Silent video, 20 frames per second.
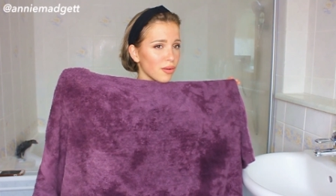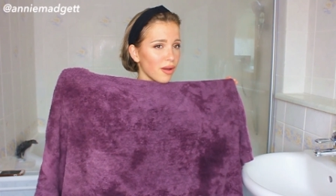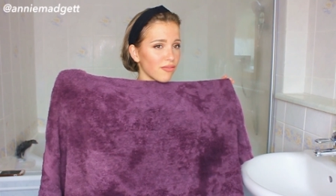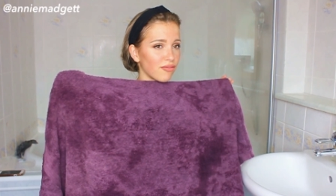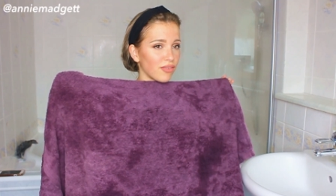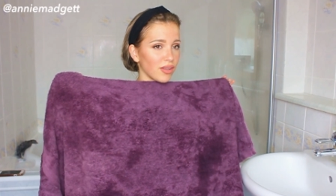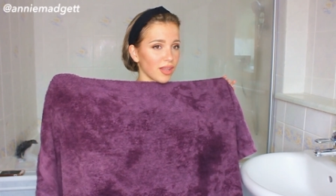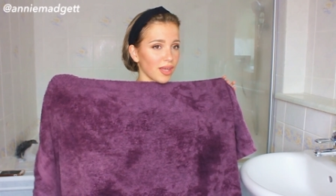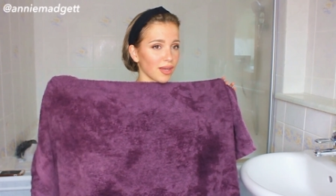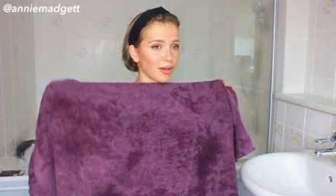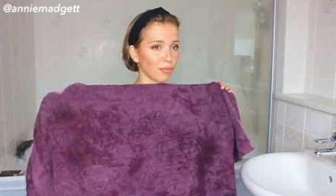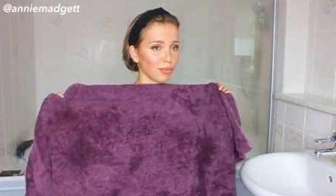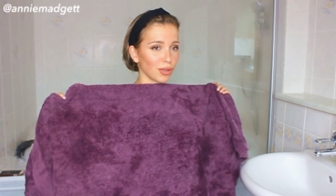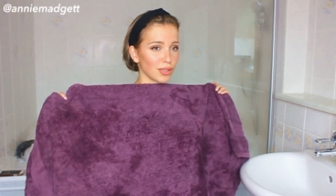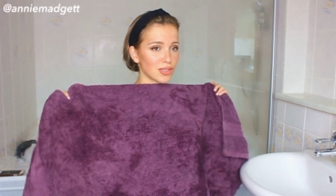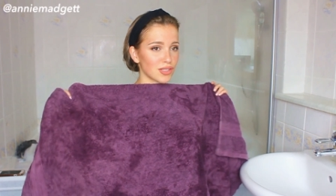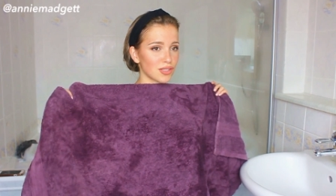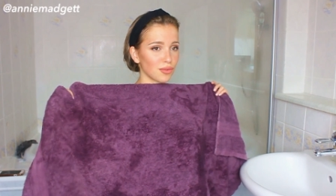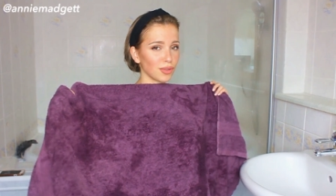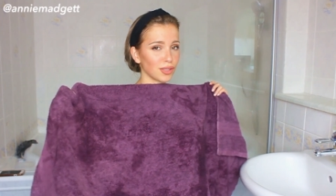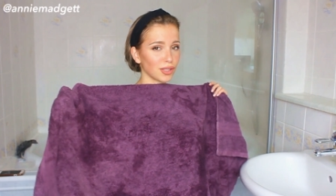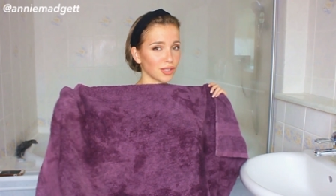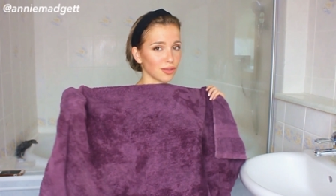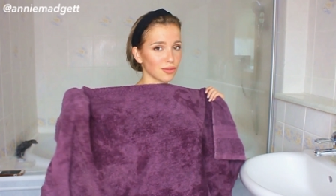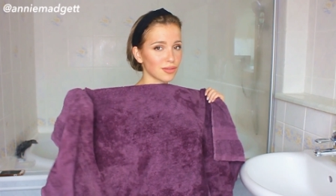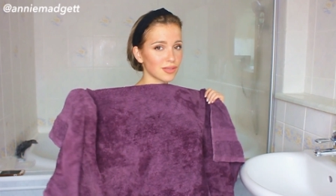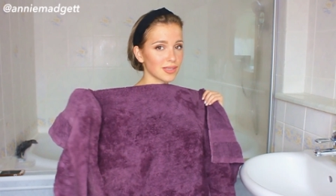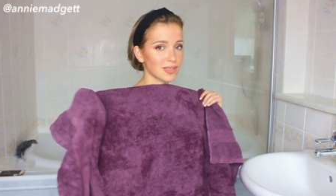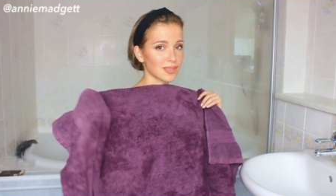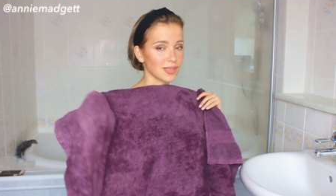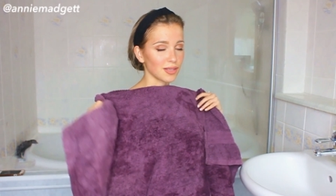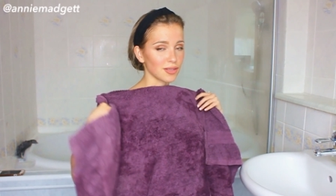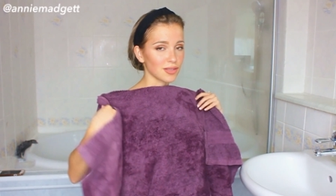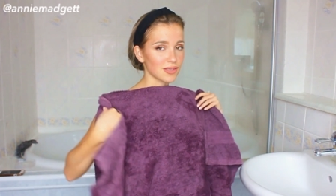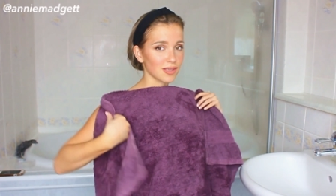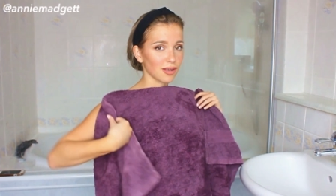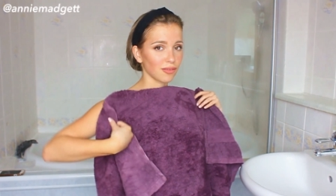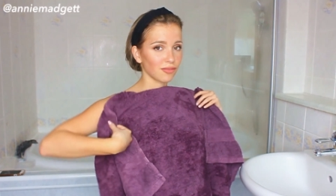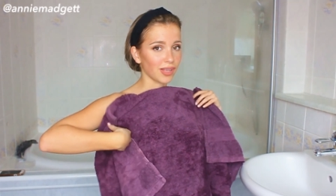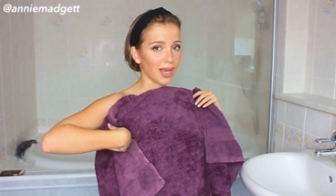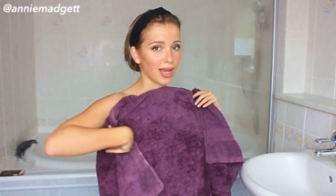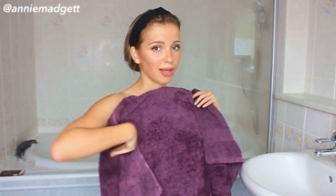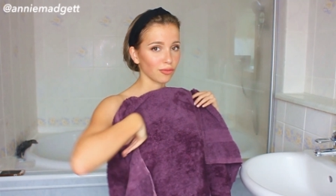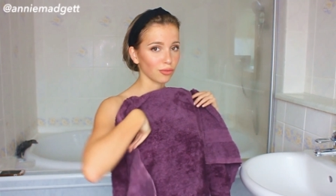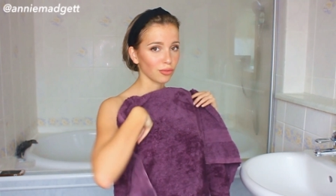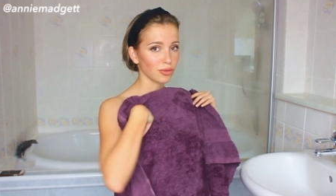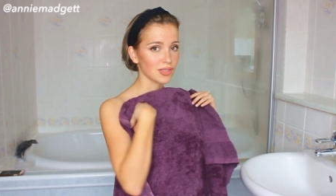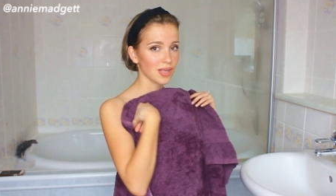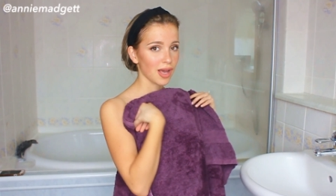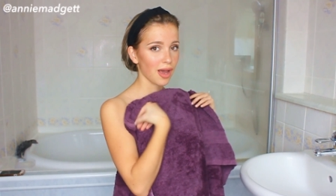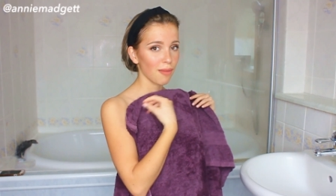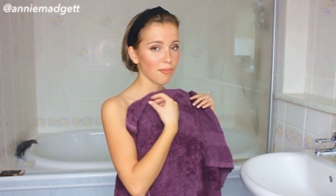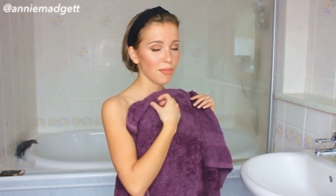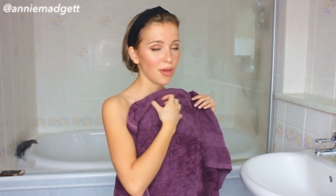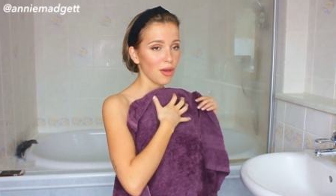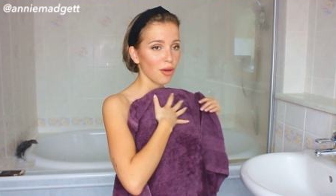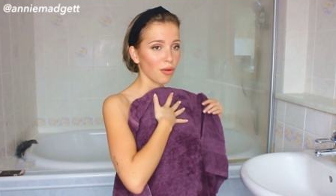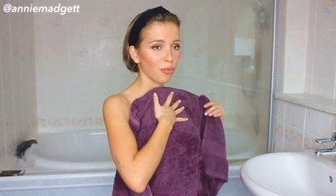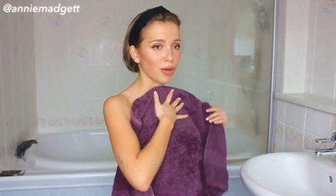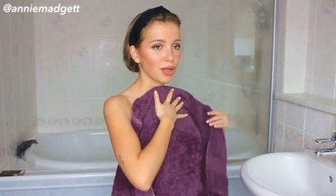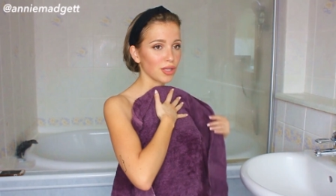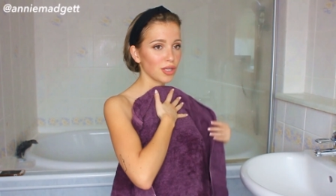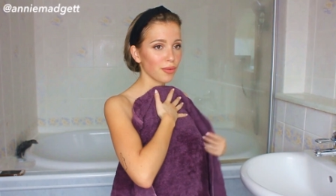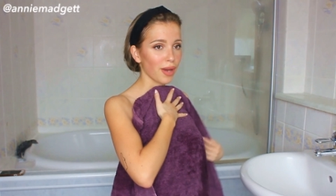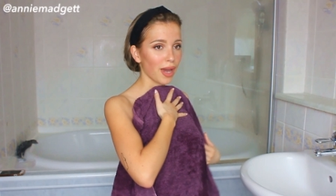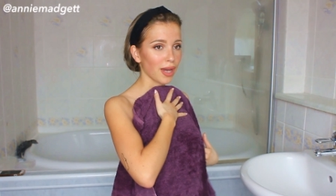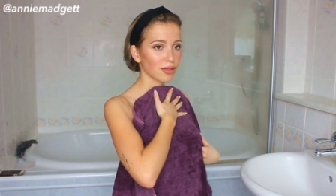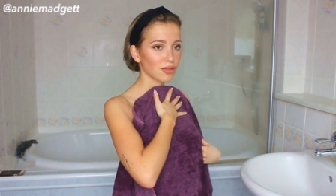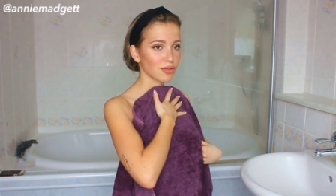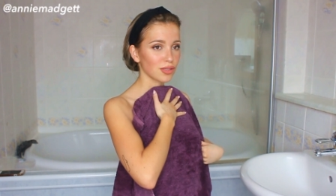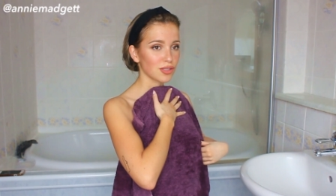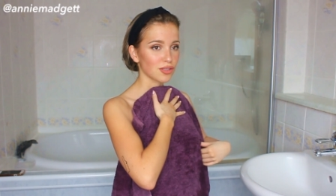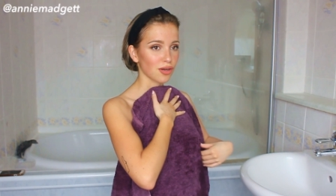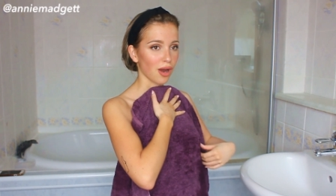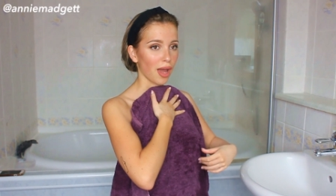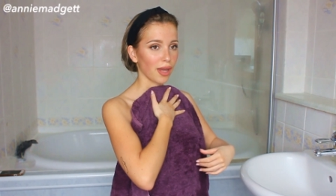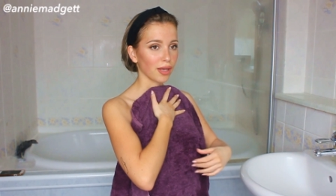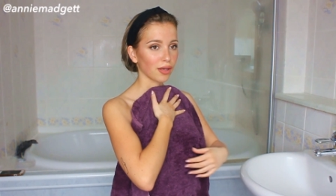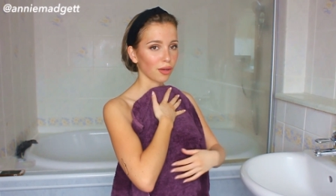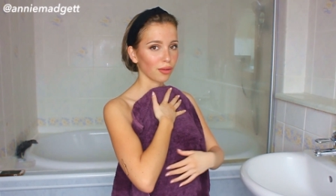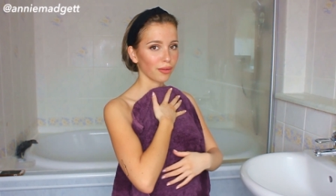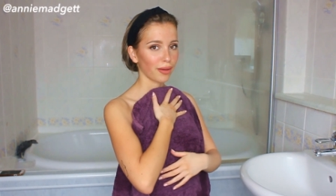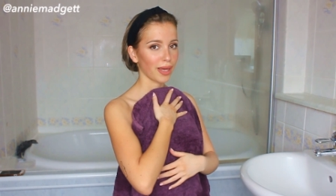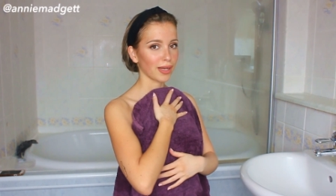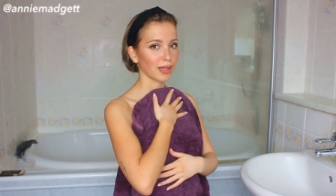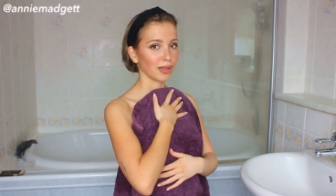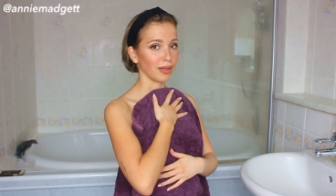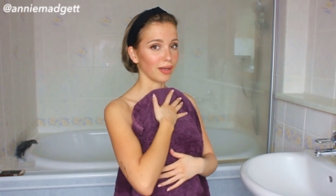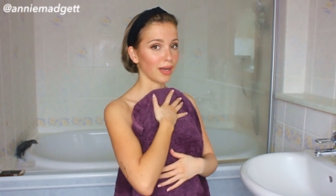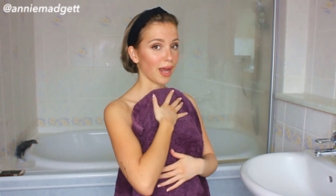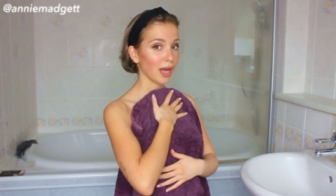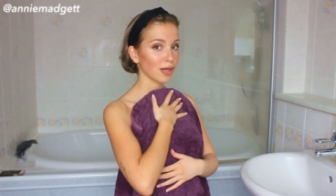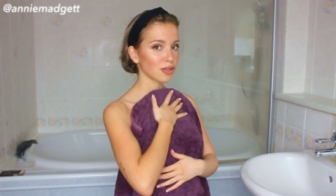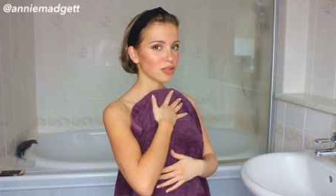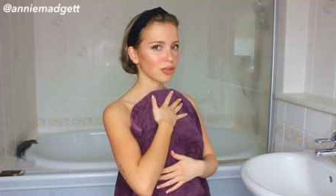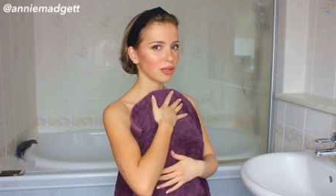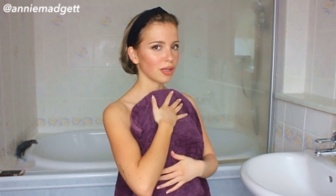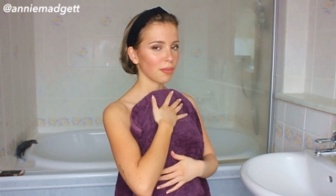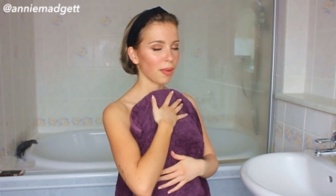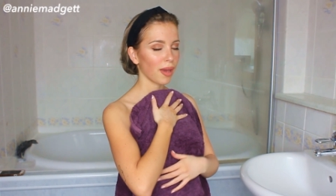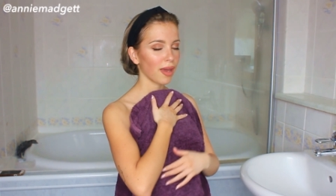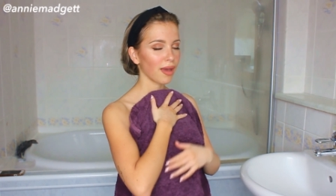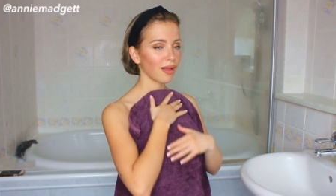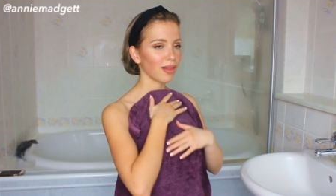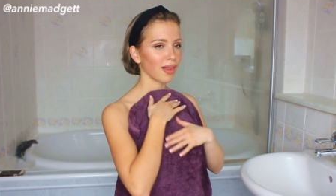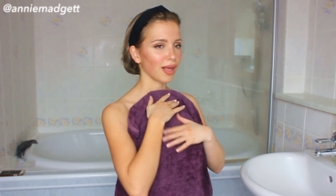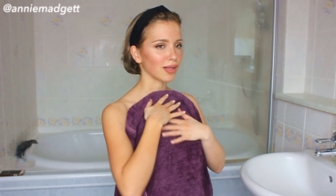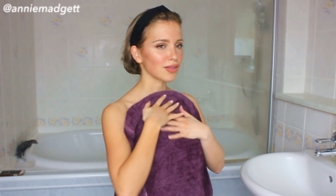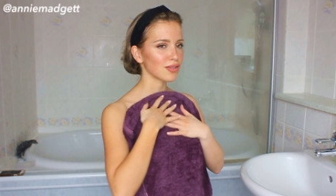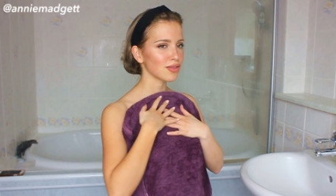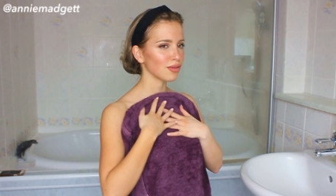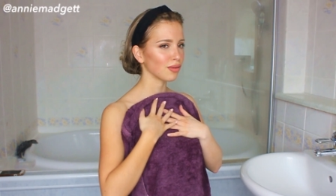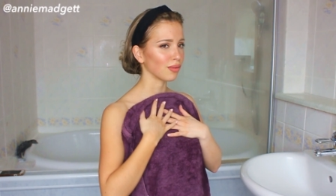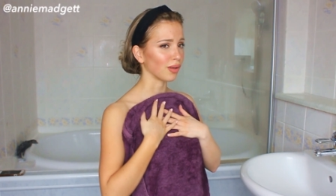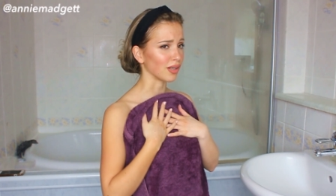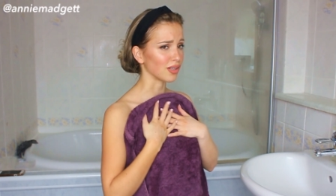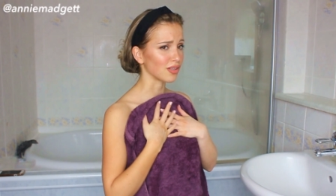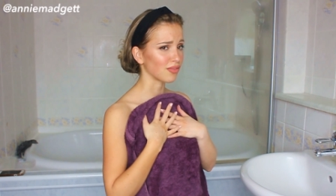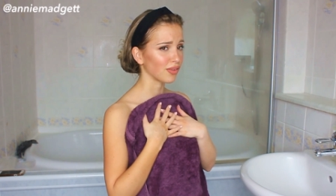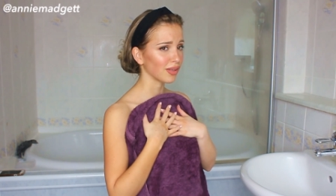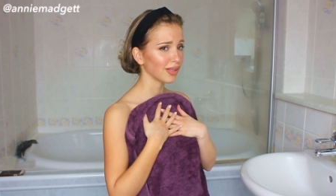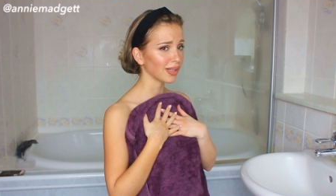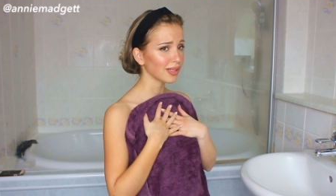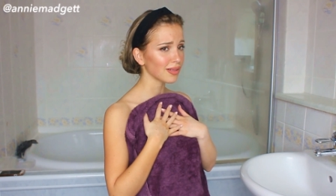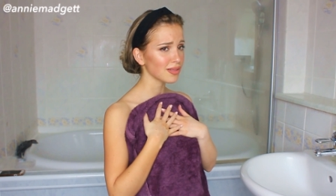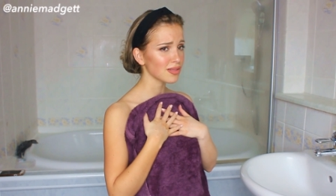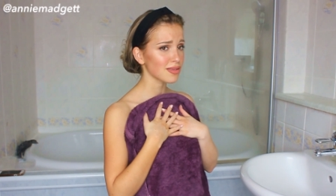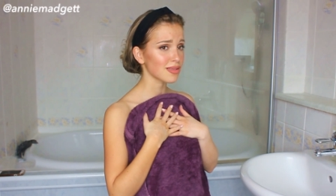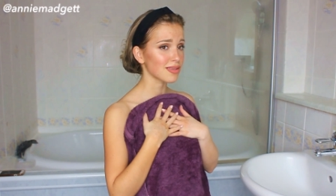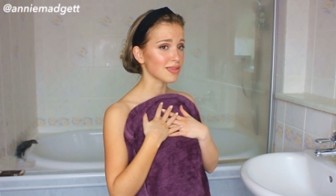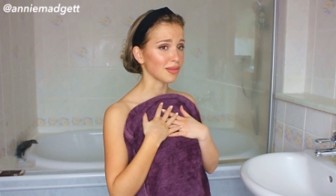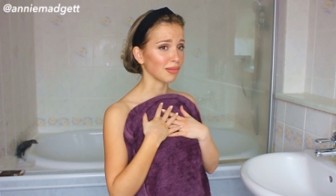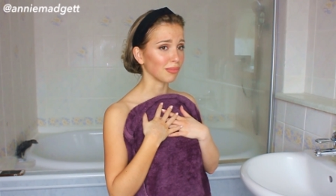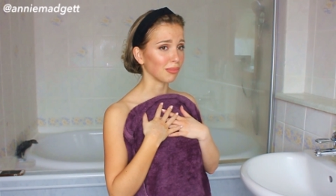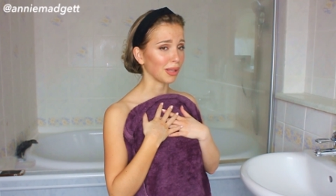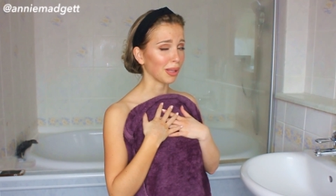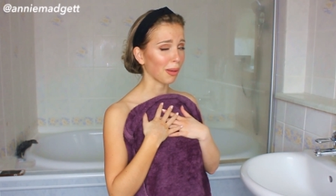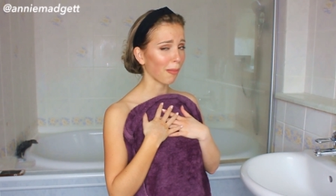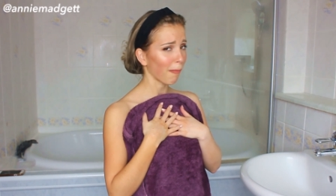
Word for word: I feel like once you are used to seeing yourself tanned all the time, when you actually try and go like naturally pale, I don't know, I just feel like it doesn't suit me.